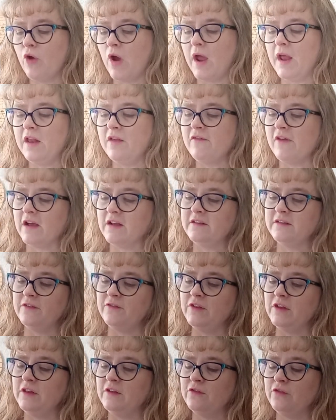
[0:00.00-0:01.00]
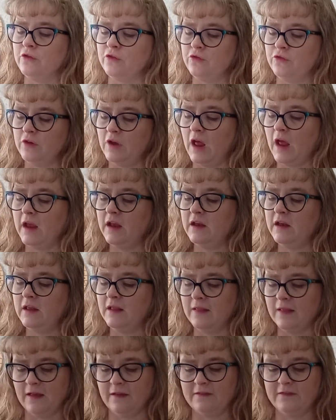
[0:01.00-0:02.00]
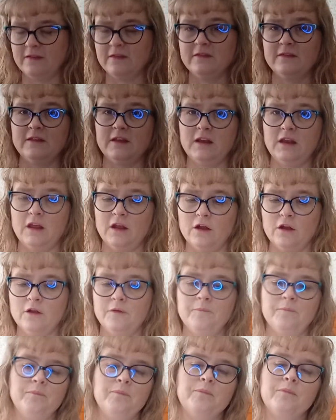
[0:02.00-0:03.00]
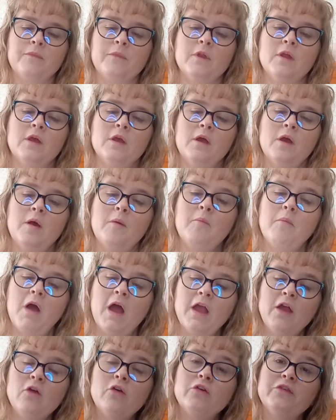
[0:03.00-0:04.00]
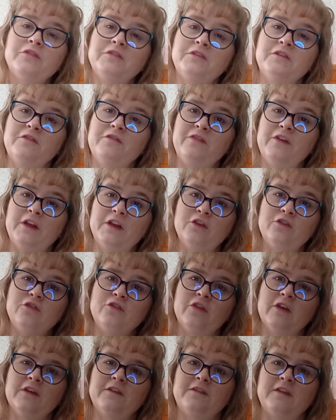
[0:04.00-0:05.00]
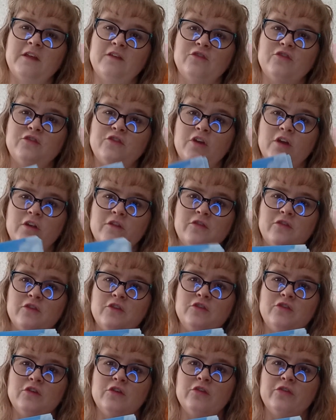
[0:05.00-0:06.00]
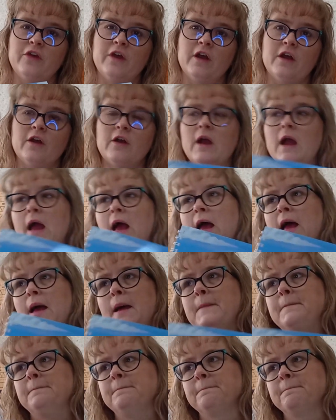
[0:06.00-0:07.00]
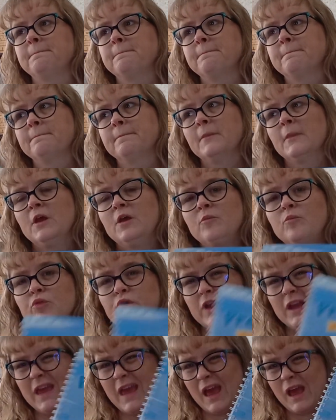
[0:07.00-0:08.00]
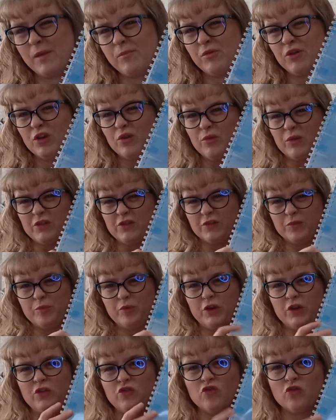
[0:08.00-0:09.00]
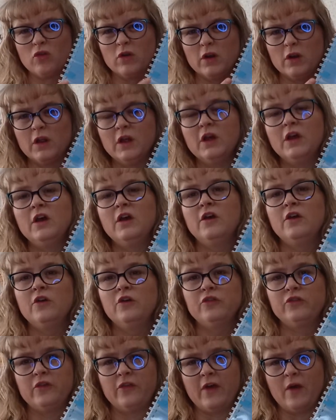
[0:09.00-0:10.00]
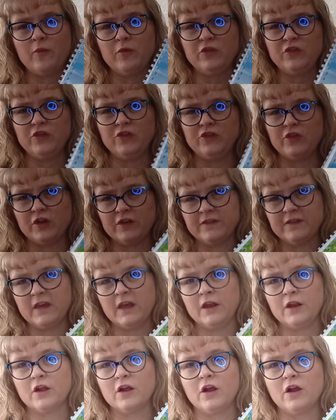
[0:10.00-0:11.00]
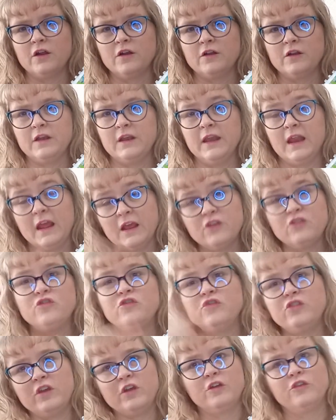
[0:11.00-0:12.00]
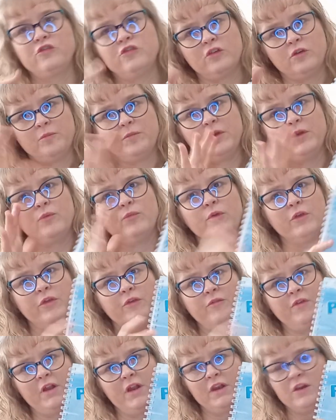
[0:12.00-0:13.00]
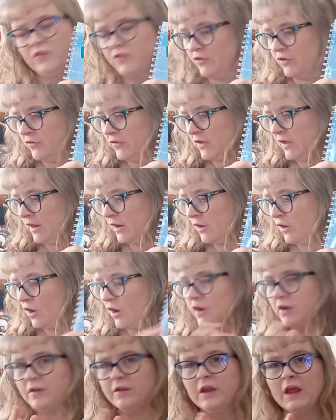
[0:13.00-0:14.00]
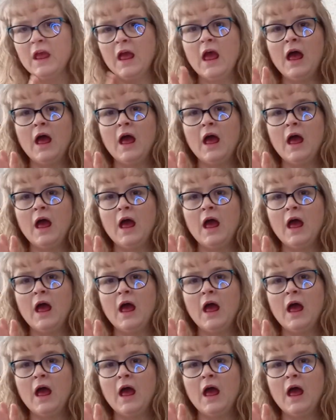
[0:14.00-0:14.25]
variety of activities. There's 90 lessons in here. My goal is to finish this and do their pre-K book, which is pretty short, so that when she starts kindergarten next year, she'll be really ready to start the kindergarten.